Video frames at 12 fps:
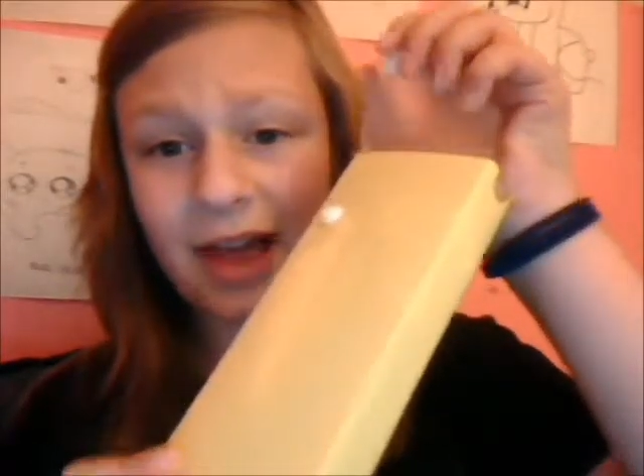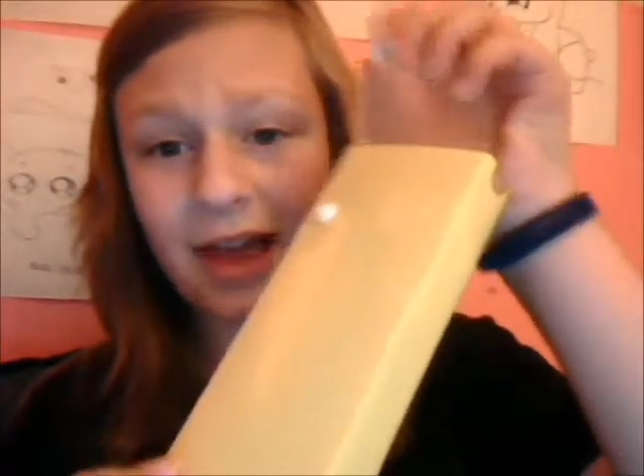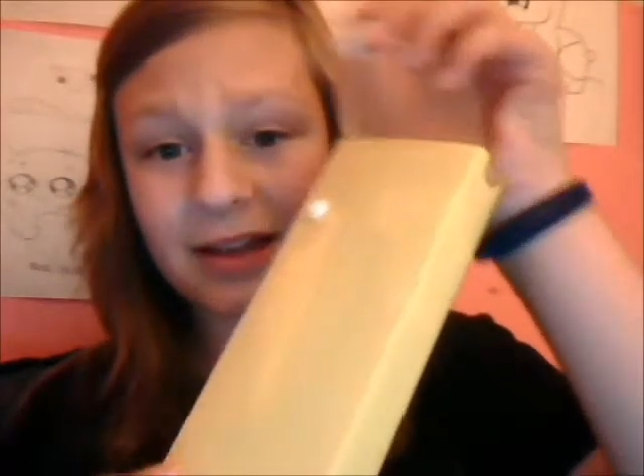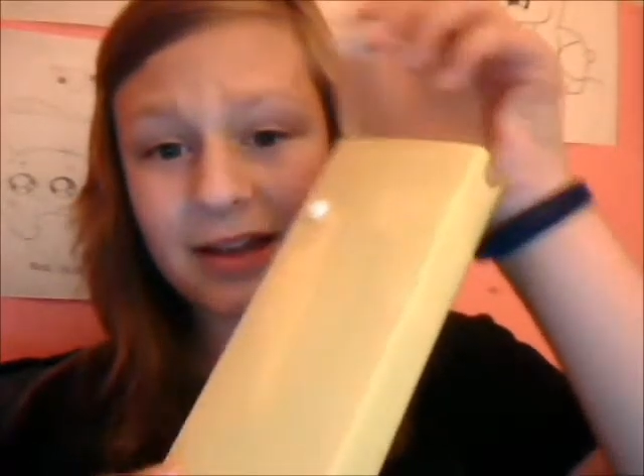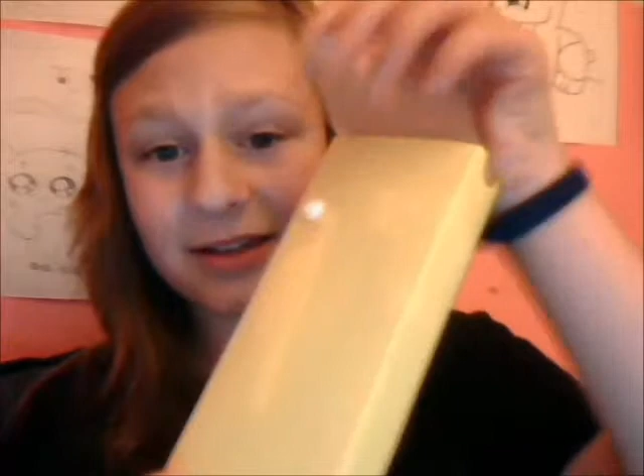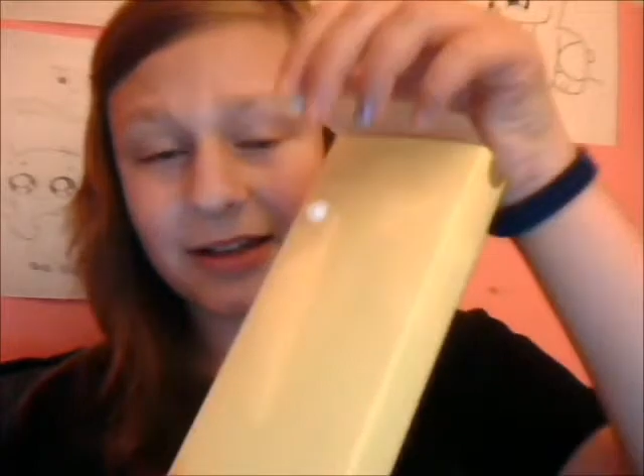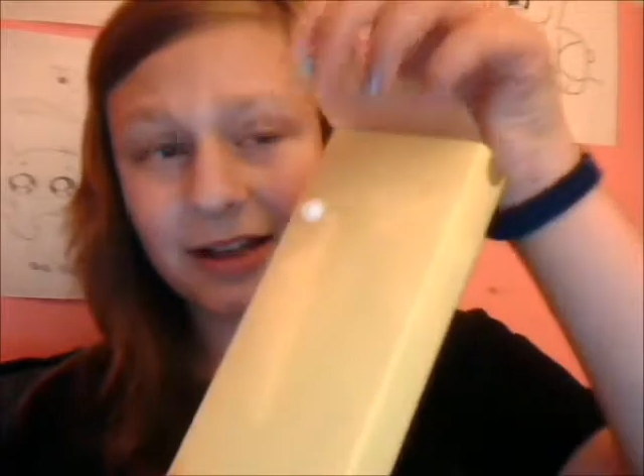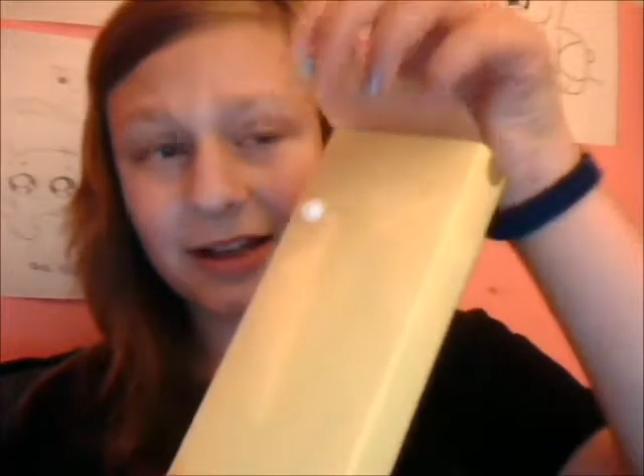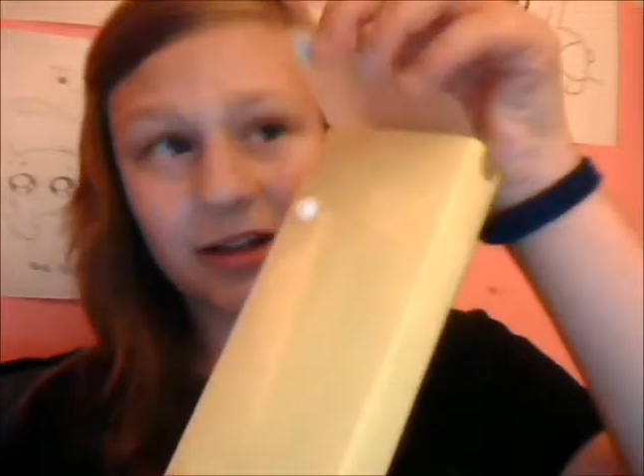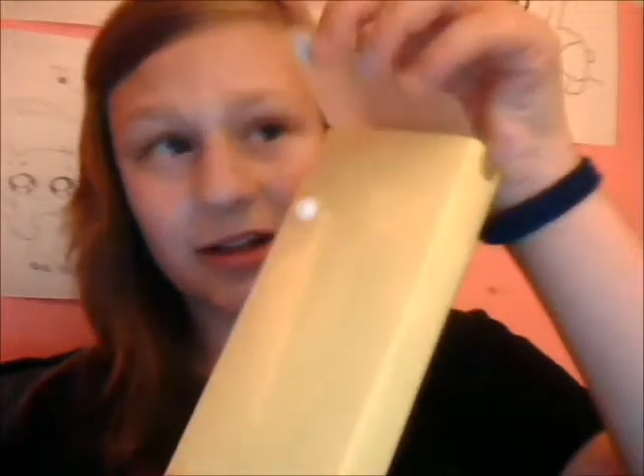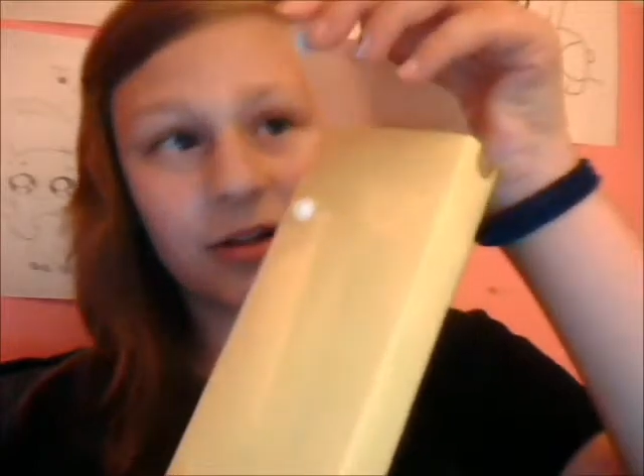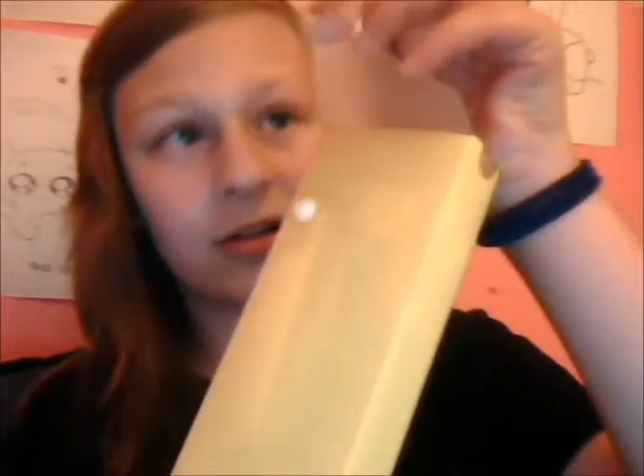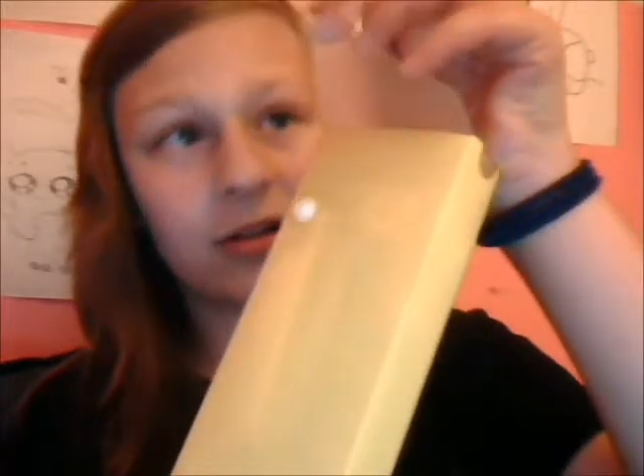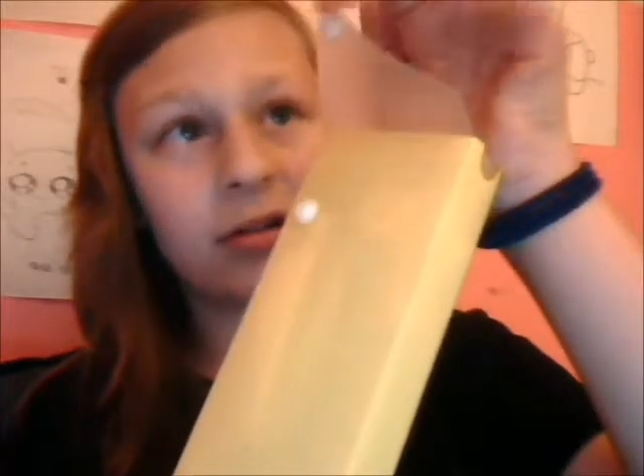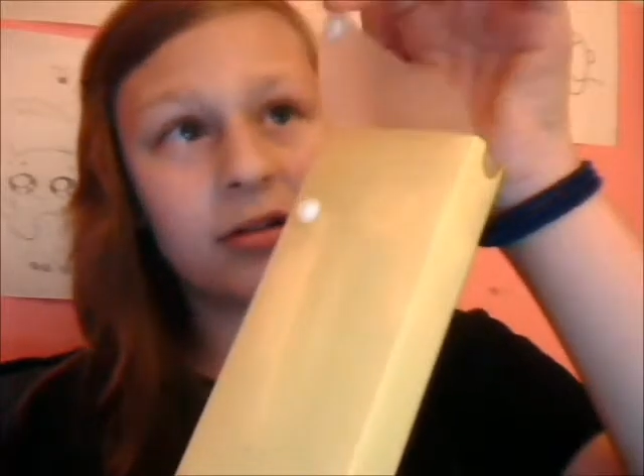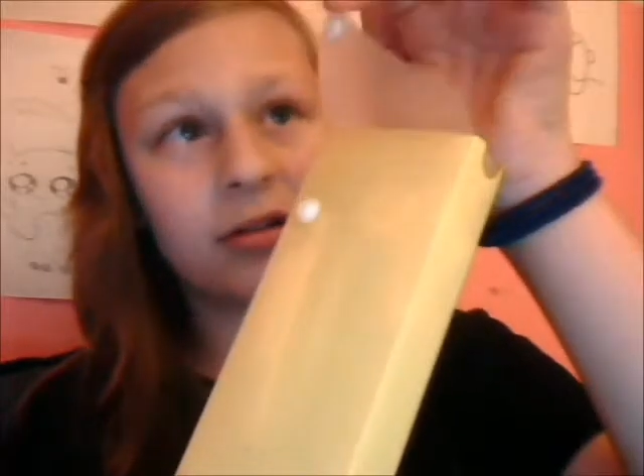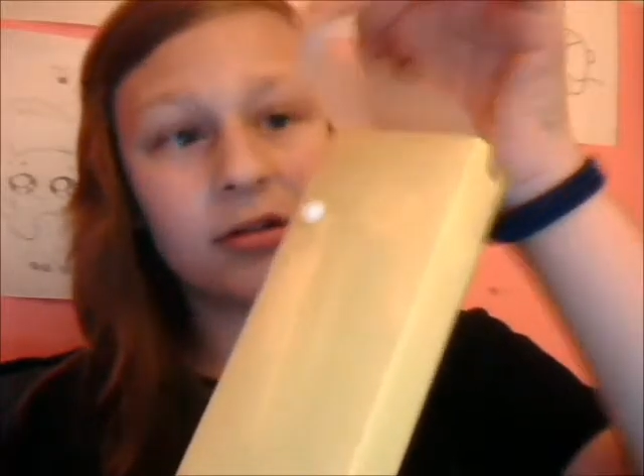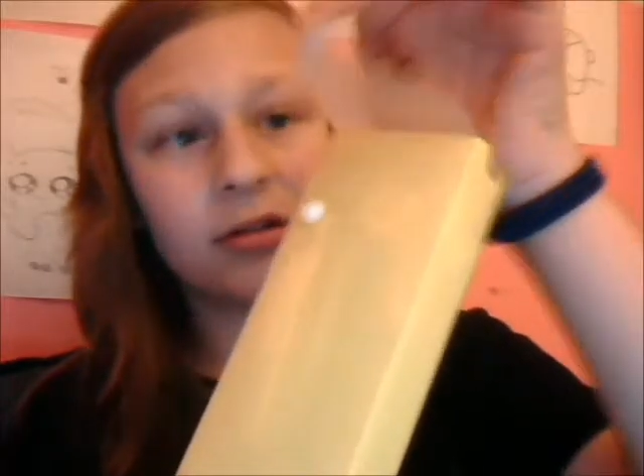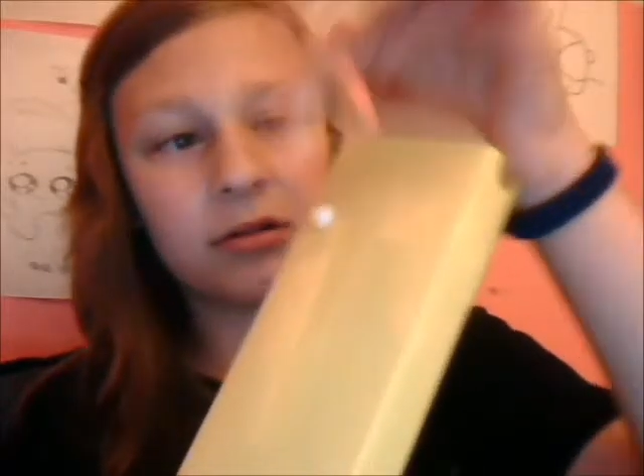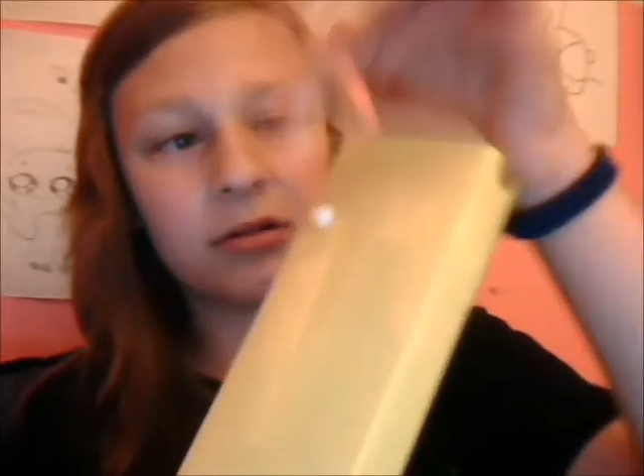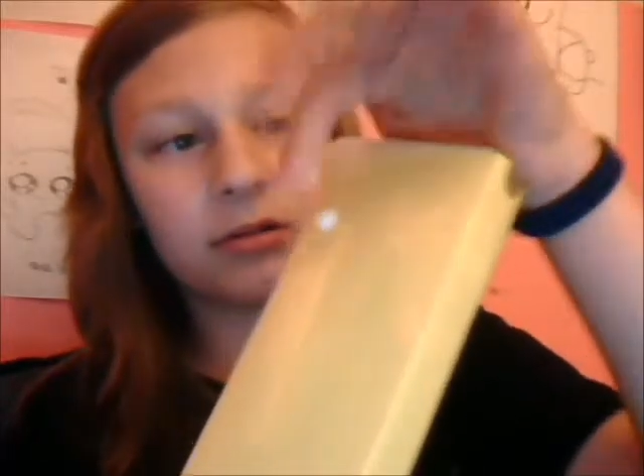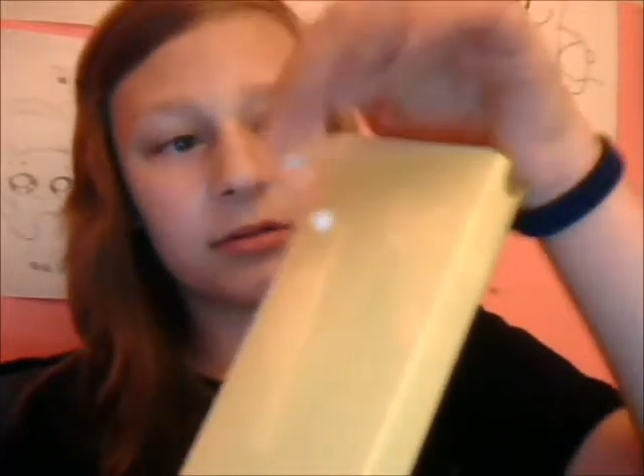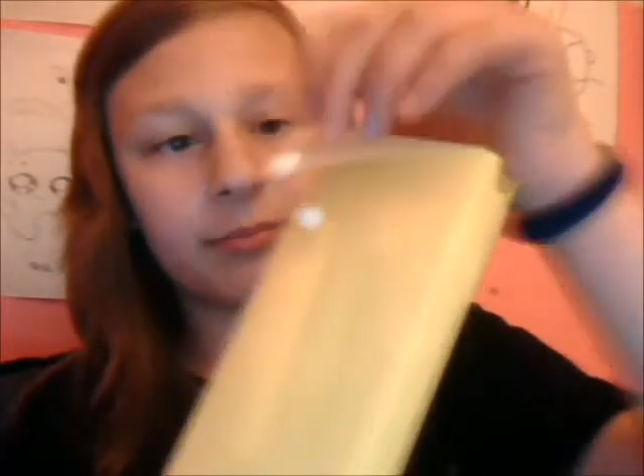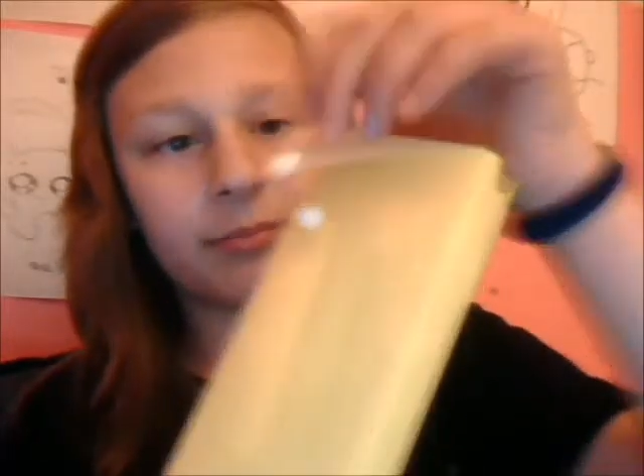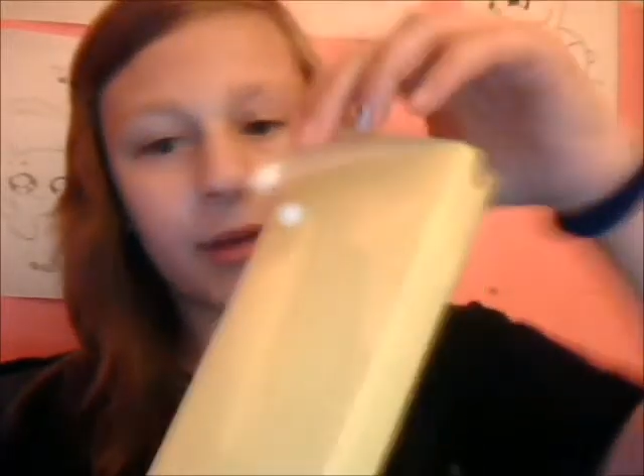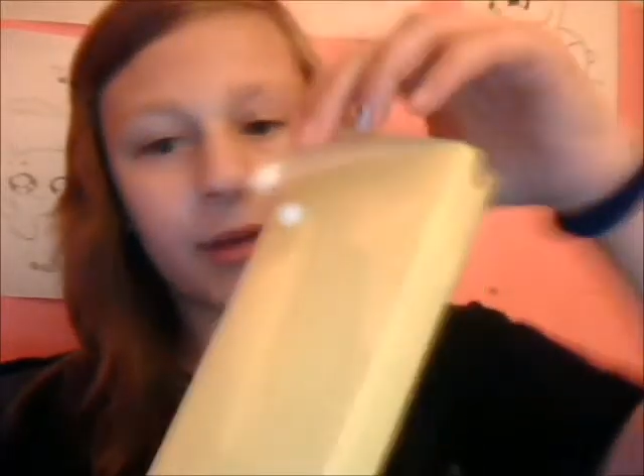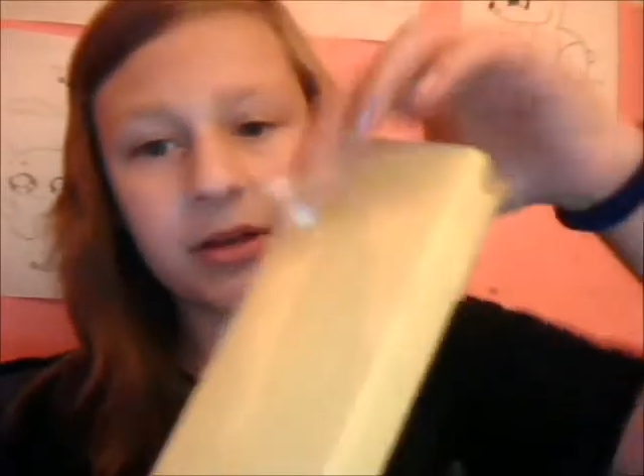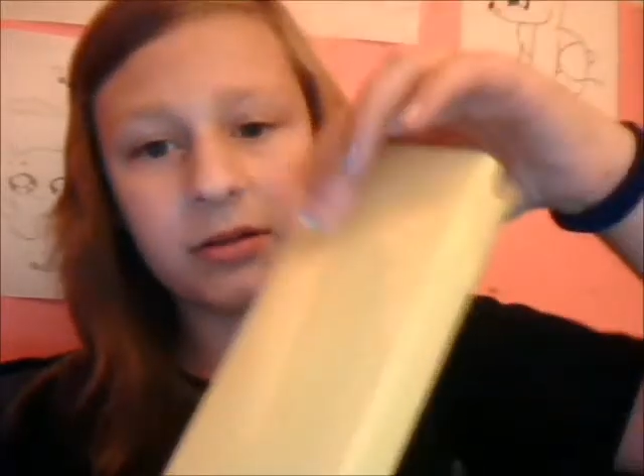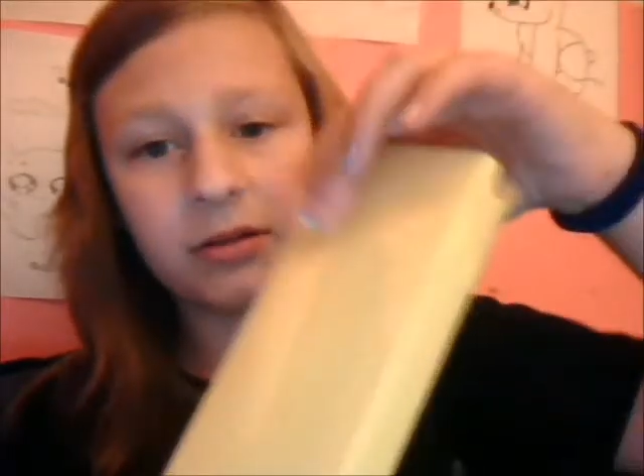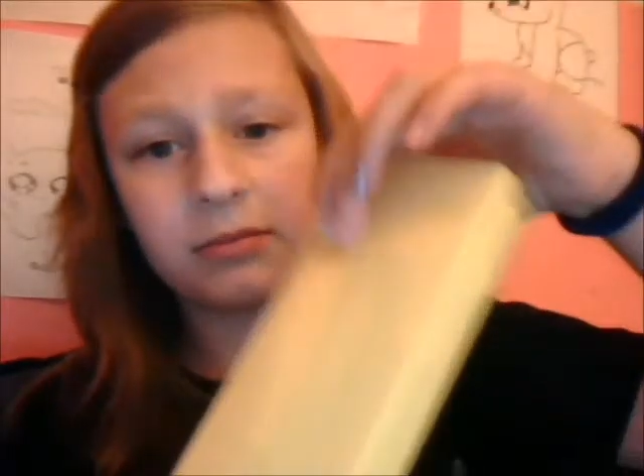It's like a little button.